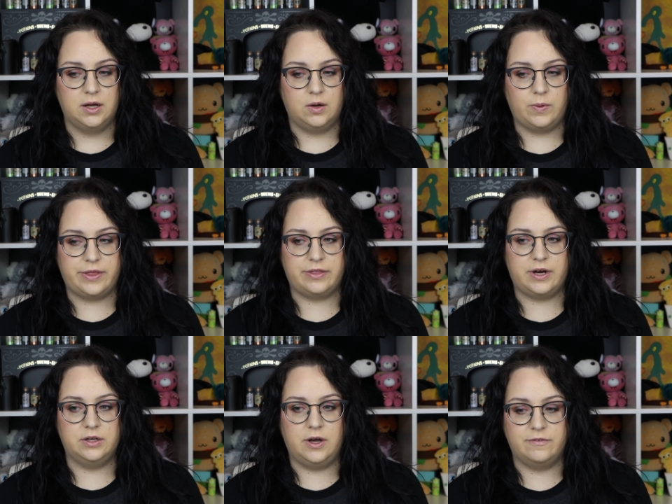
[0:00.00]
whether
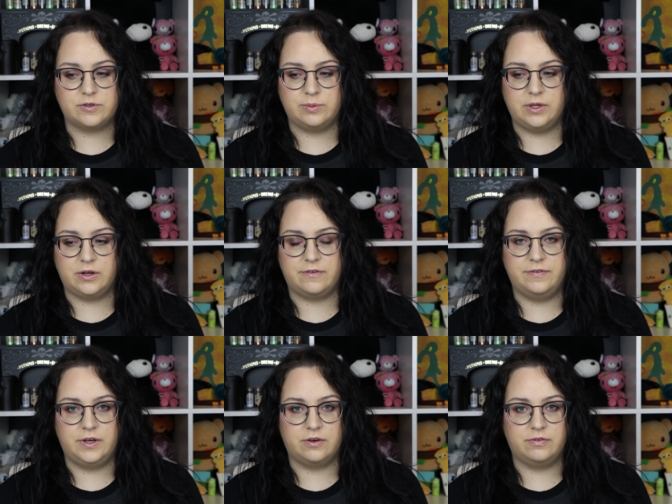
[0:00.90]
they're uncomfortable or
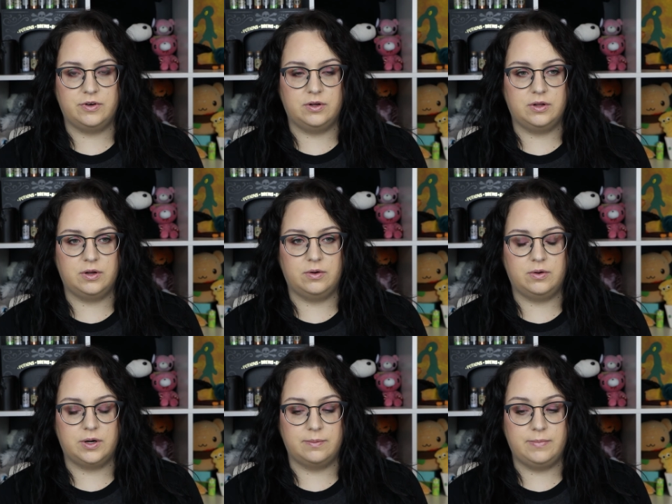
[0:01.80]
fearful,
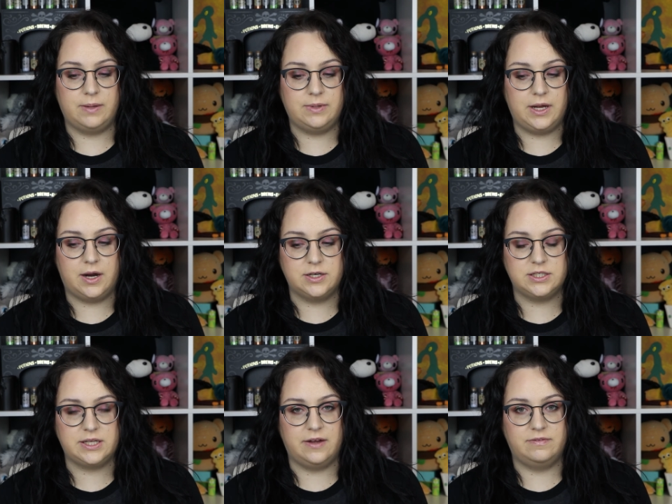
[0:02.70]
or maybe they are
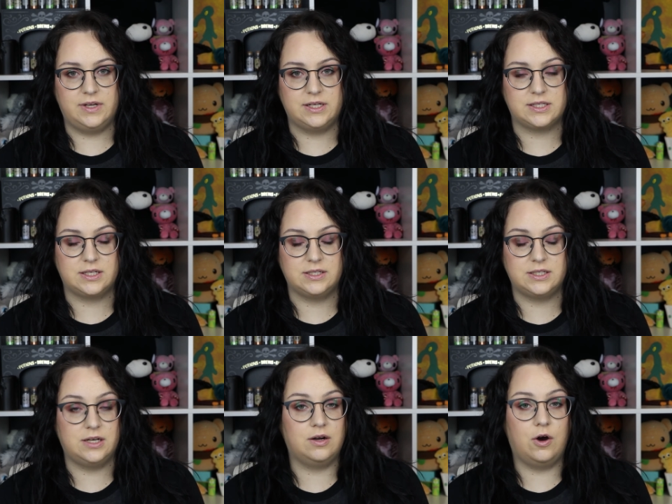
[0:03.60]
just envious because
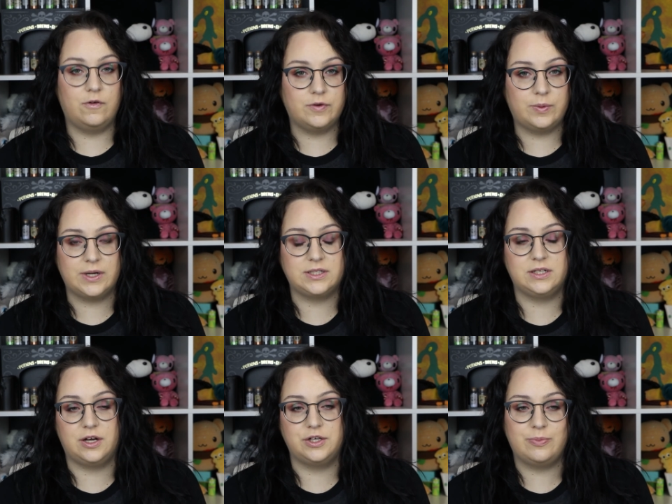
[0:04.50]
you're overworked
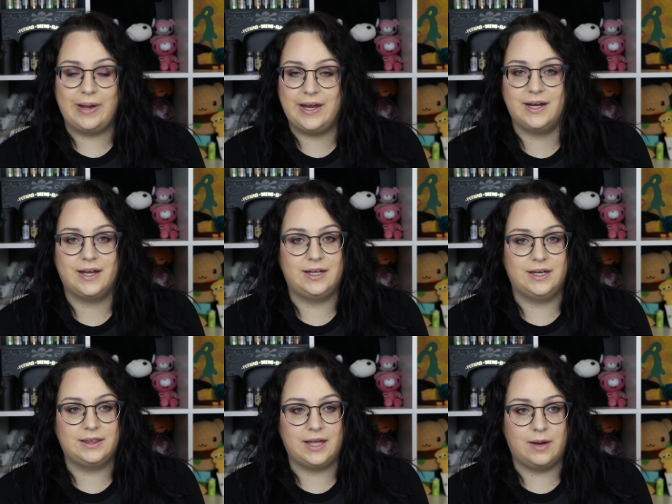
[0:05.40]
and underpaid. I
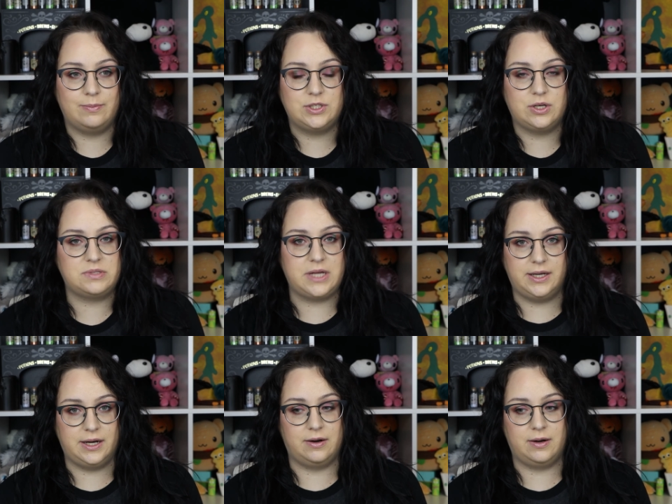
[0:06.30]
get that, but don't take
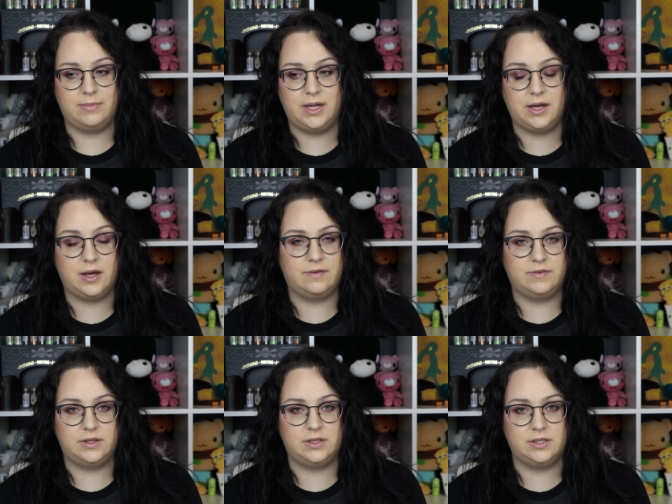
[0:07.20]
it out on me. I have
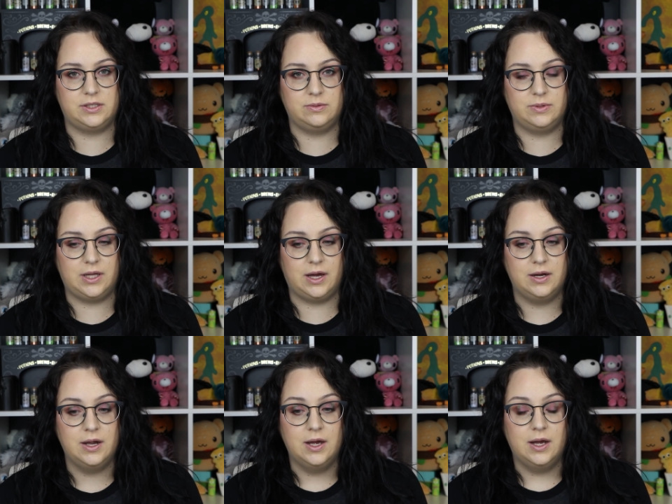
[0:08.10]
nothing to do with that.
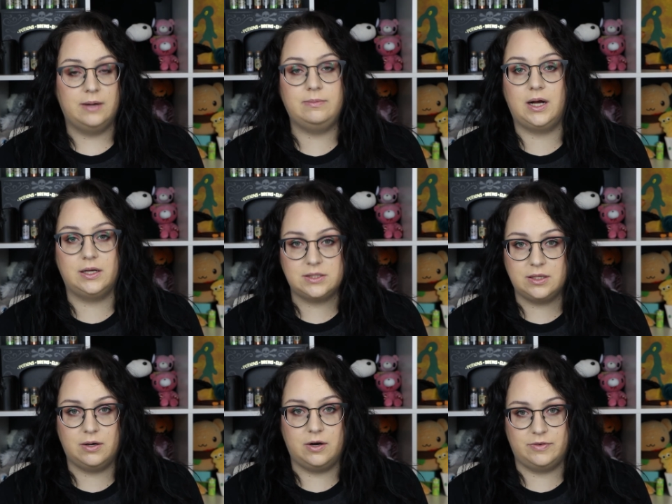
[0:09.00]
I'm
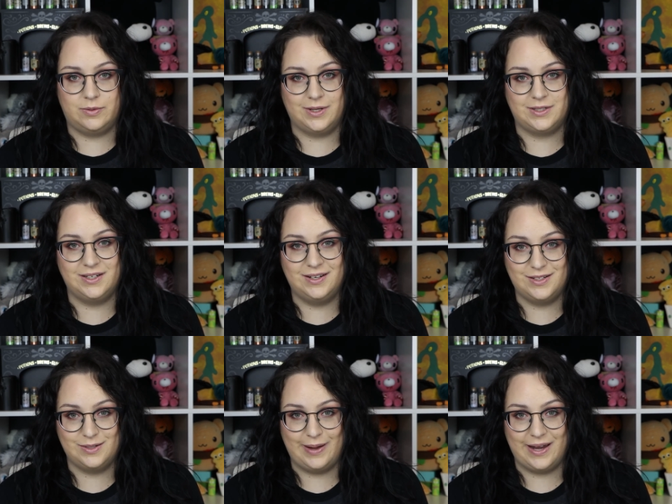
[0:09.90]
also overworked and
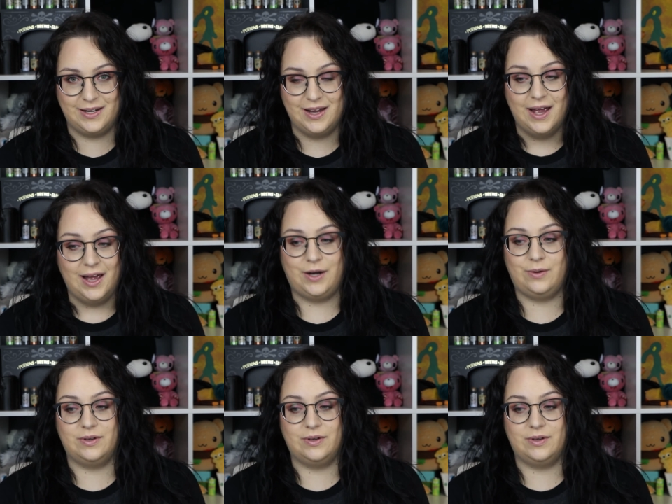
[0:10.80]
underpaid. I